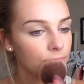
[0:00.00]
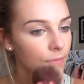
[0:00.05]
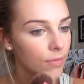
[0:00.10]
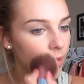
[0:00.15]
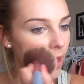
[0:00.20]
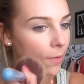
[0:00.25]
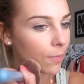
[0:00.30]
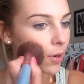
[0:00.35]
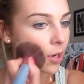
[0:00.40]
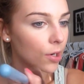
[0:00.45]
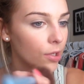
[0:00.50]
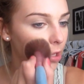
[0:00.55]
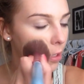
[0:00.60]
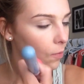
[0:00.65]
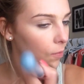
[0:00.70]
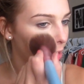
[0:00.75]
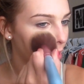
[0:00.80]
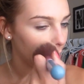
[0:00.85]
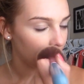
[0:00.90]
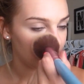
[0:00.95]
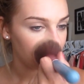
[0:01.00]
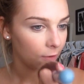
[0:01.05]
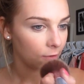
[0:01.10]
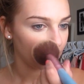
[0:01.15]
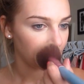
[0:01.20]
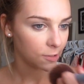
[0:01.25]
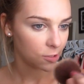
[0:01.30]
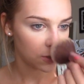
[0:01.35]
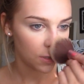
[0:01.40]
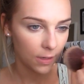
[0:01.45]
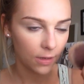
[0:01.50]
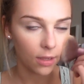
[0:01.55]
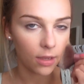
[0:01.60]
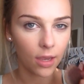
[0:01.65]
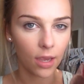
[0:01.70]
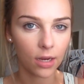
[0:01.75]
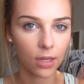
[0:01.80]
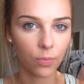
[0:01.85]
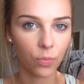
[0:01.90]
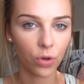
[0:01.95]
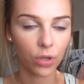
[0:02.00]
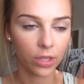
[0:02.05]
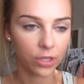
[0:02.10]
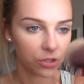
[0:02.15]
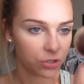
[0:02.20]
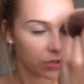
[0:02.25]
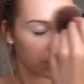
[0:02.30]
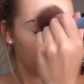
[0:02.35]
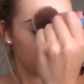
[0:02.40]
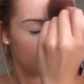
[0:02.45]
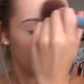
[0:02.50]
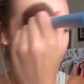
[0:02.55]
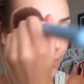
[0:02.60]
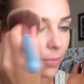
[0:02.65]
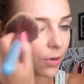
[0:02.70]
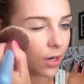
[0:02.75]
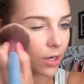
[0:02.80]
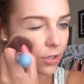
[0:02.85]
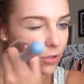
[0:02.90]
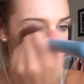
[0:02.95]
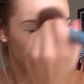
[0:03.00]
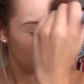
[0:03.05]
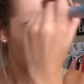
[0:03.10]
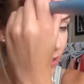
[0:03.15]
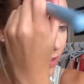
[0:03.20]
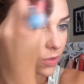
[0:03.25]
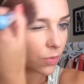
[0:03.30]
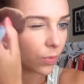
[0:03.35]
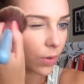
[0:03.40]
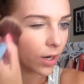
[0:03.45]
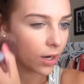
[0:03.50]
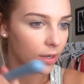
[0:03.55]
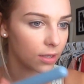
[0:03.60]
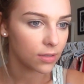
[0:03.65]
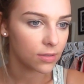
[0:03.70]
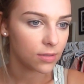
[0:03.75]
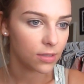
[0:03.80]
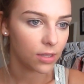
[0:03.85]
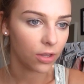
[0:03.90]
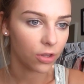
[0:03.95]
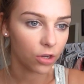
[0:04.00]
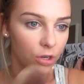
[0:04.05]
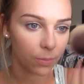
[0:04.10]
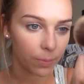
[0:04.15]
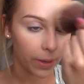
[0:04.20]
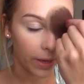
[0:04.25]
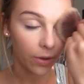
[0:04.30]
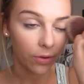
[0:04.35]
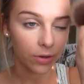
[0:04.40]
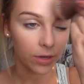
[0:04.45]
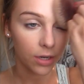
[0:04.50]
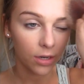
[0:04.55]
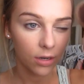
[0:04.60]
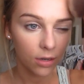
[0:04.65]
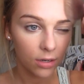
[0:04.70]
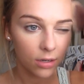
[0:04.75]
I'm hardly wearing foundation like anymore. Like during the summer I usually just wear concealer and powder.